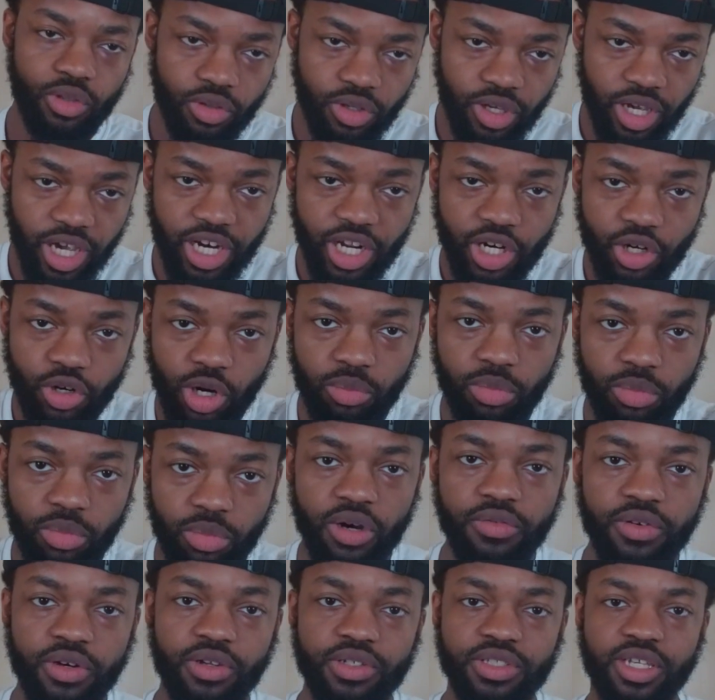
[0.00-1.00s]
You got to ignore
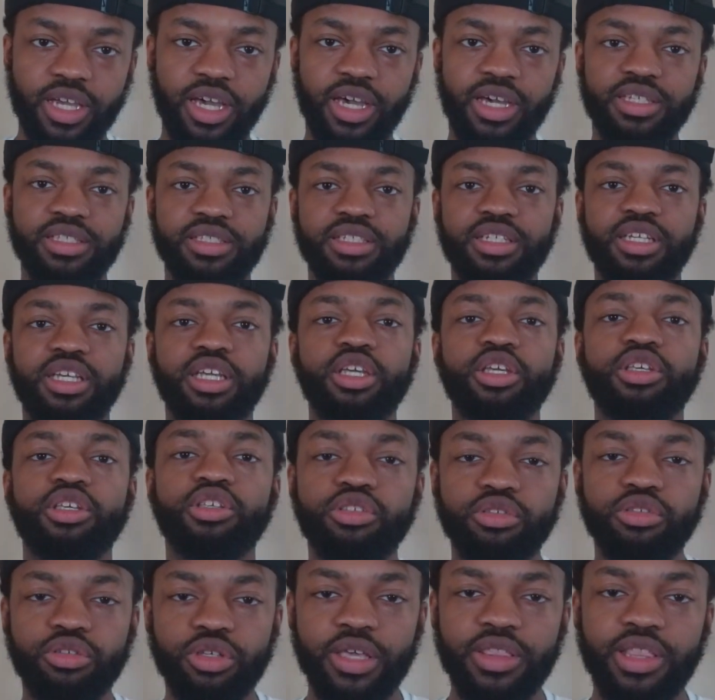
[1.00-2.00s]
both of those sides.
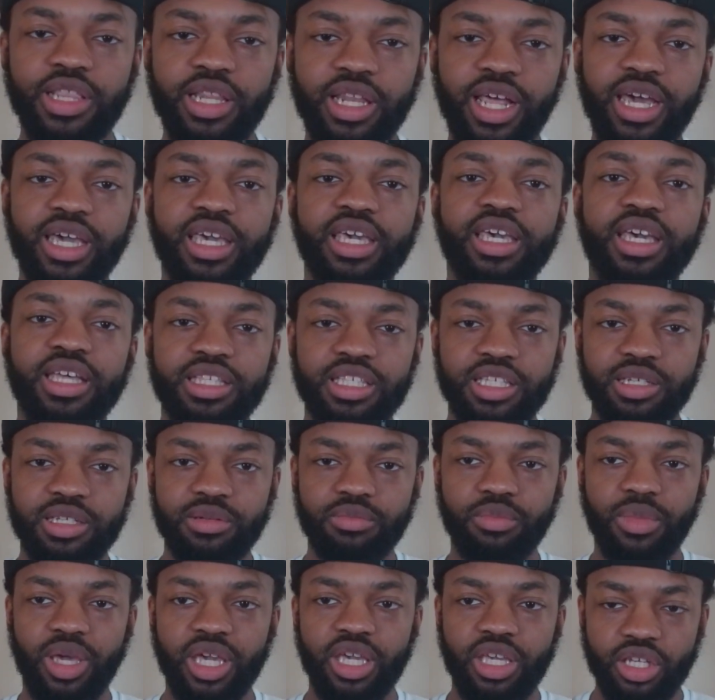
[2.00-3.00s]
You have to lock into
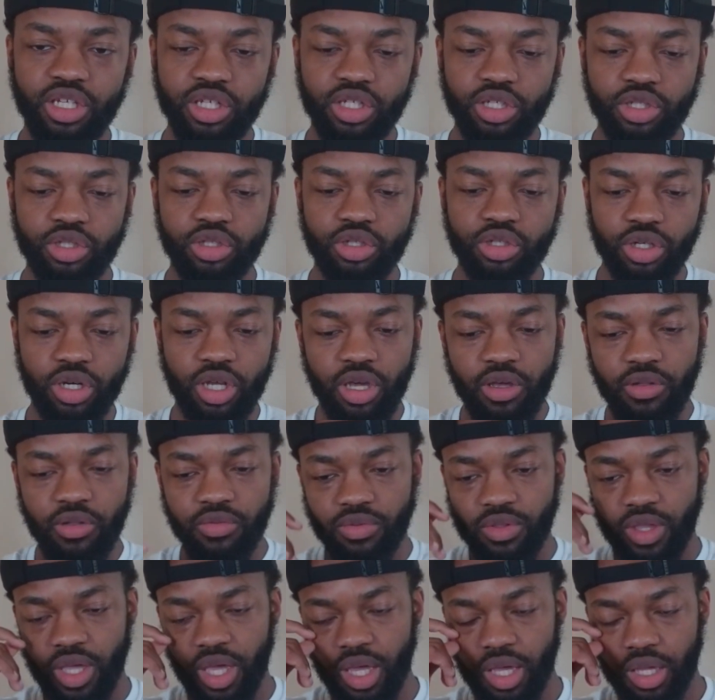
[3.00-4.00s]
making sure
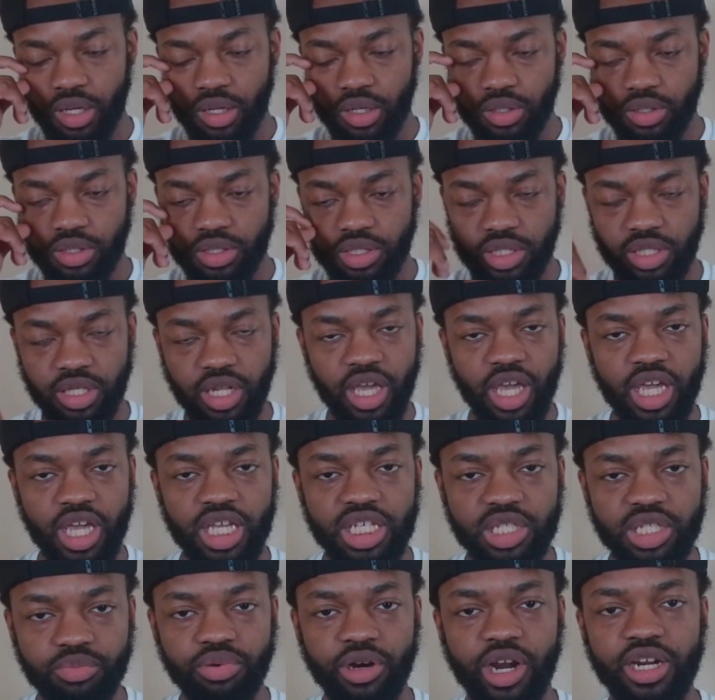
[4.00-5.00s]
that
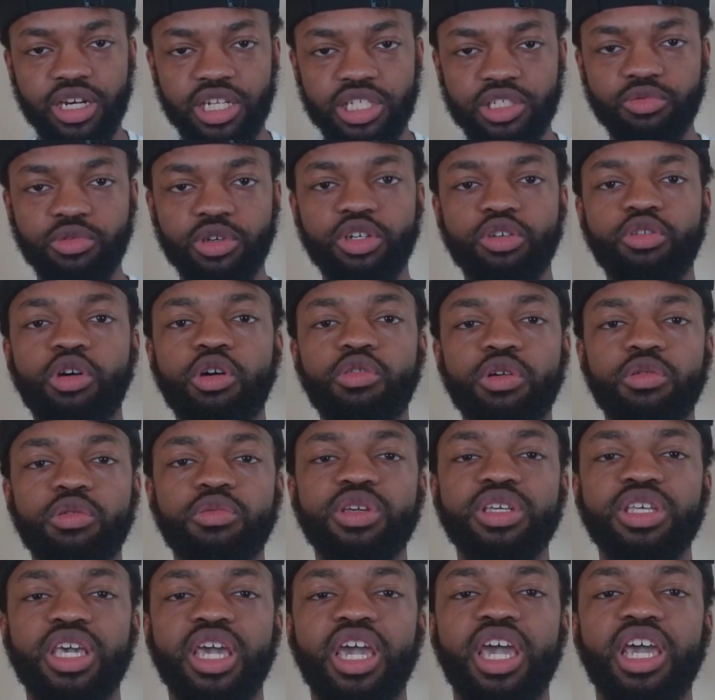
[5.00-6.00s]
today's practice, we're doing what
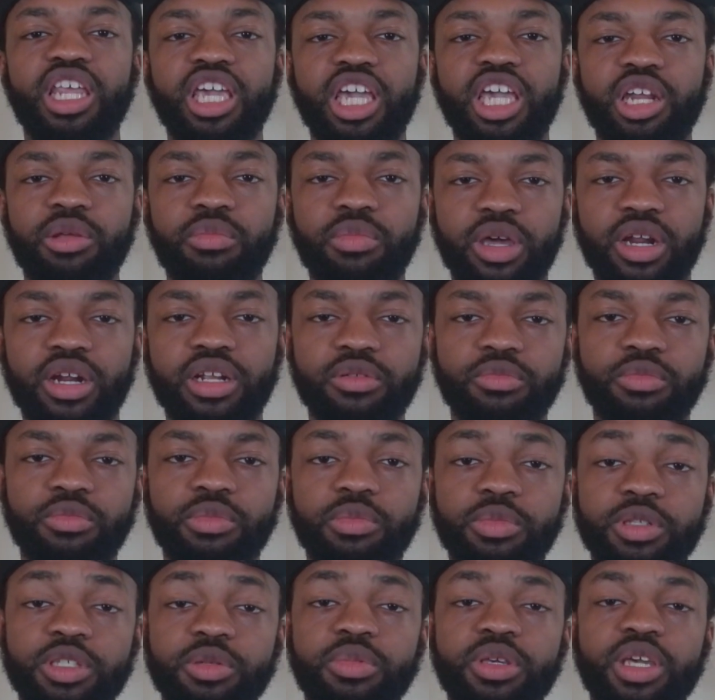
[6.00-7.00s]
we can to get it better,
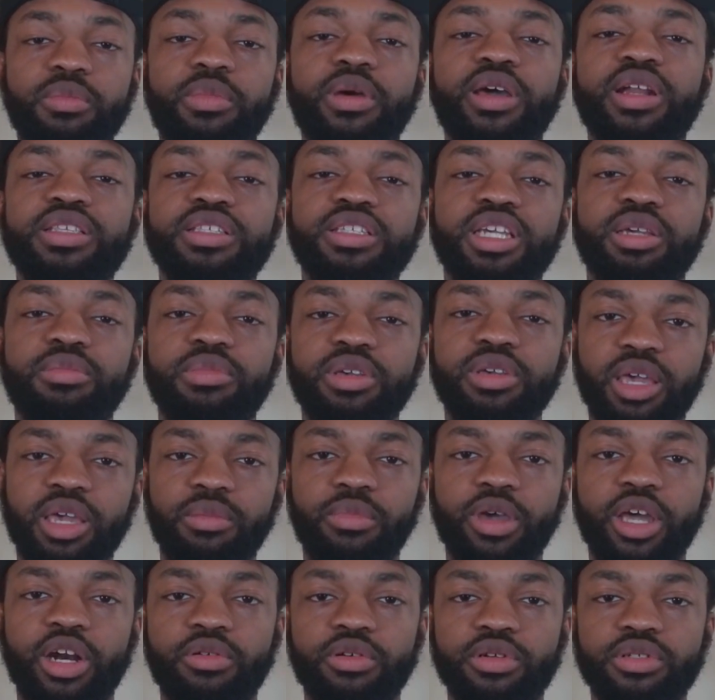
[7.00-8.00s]
to be a better team and
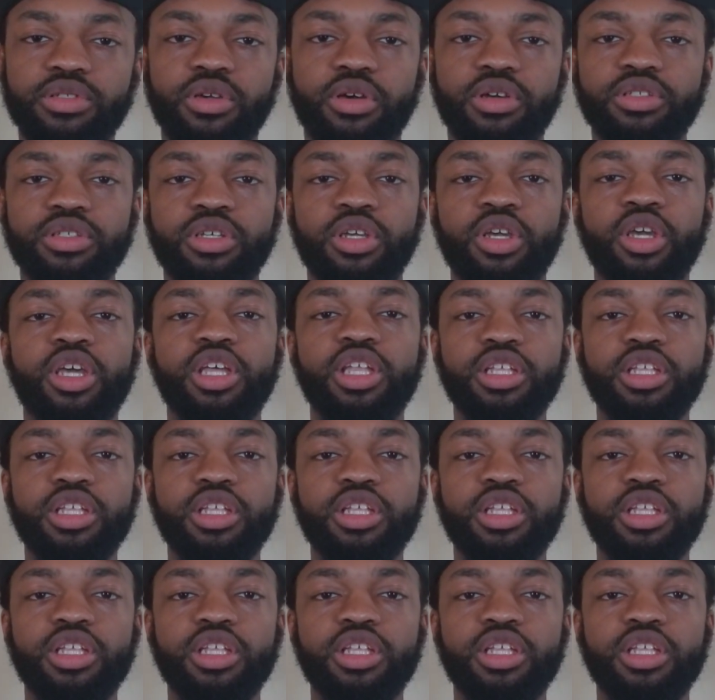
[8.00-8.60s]
get better results.